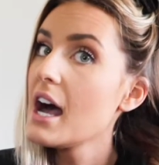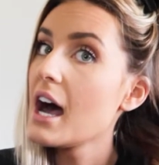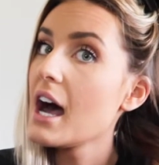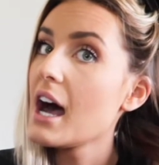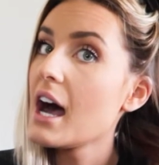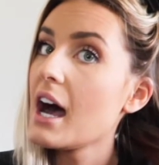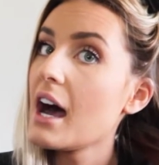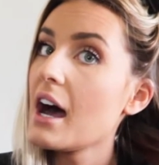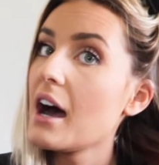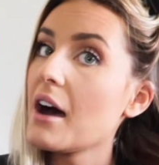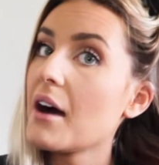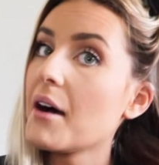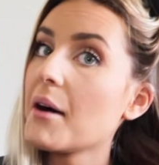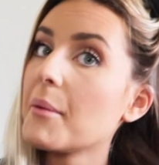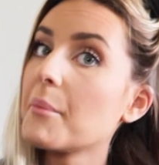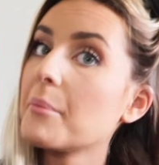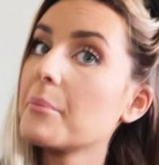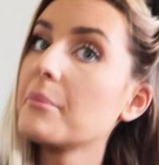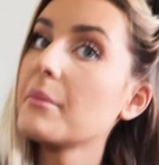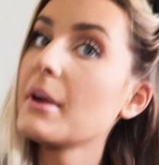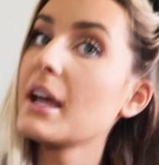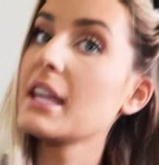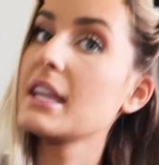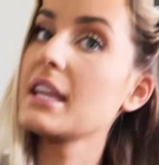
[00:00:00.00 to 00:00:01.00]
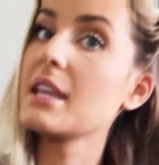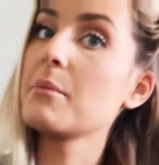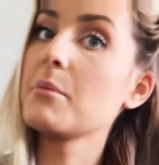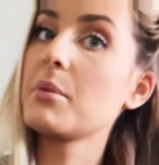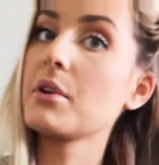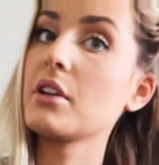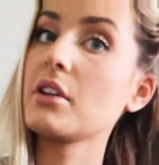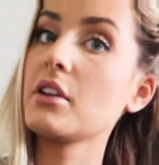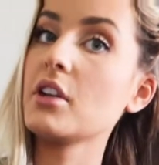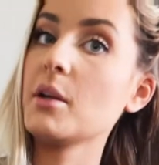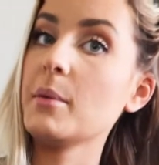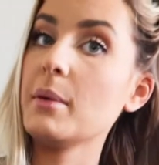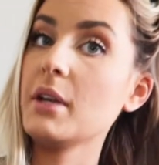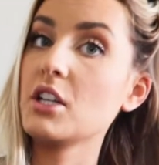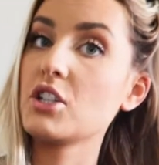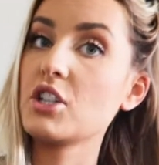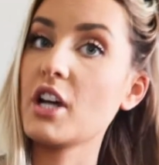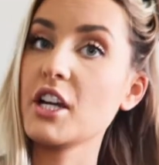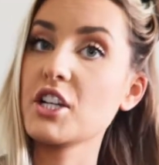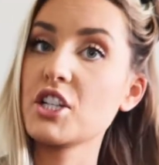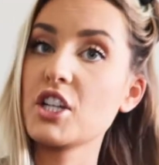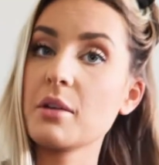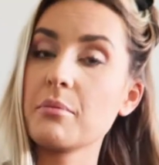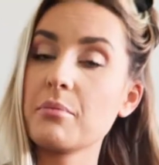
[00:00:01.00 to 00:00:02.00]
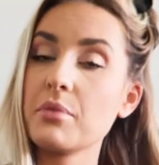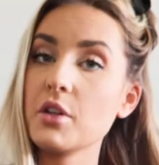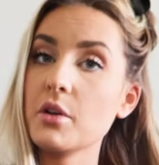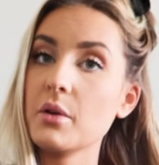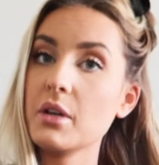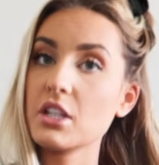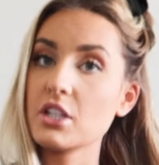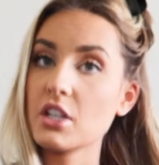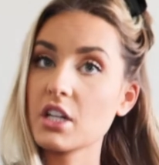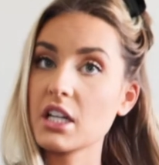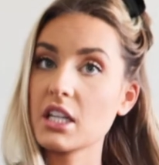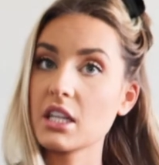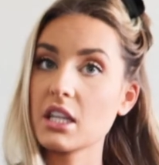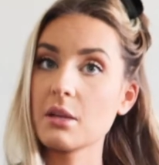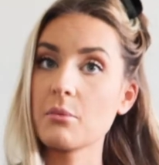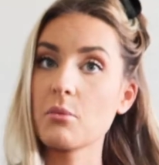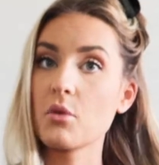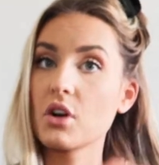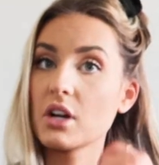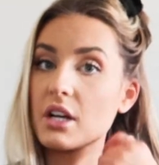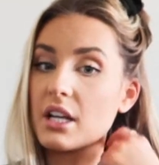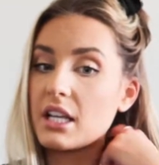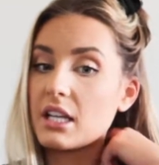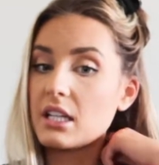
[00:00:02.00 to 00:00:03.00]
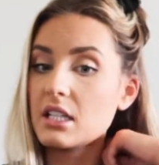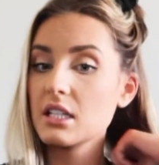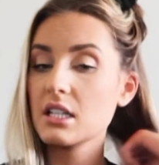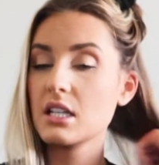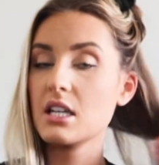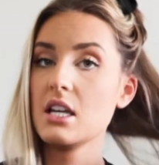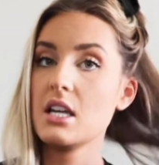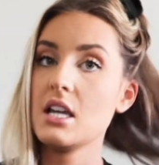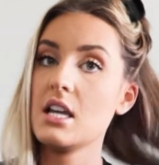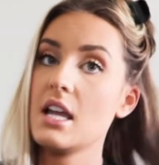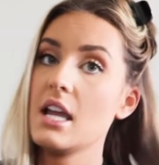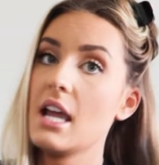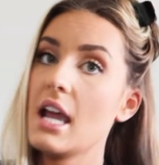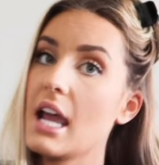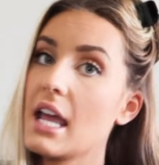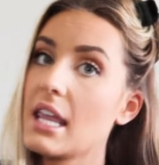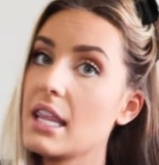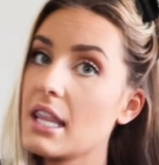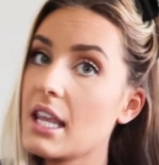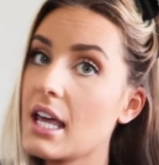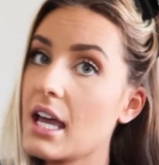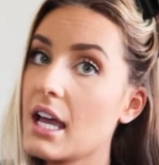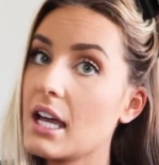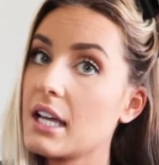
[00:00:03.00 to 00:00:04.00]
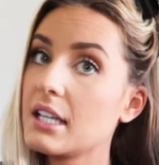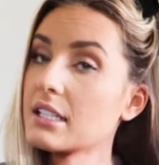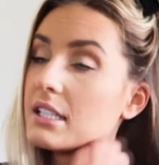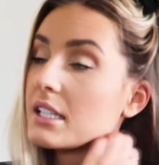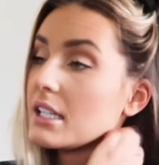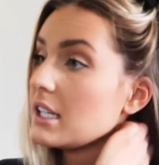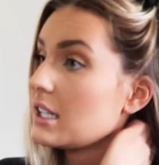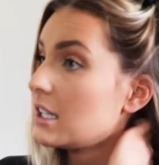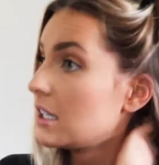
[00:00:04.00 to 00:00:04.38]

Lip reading: and then put a little bit of dry shampoo in the morning, and that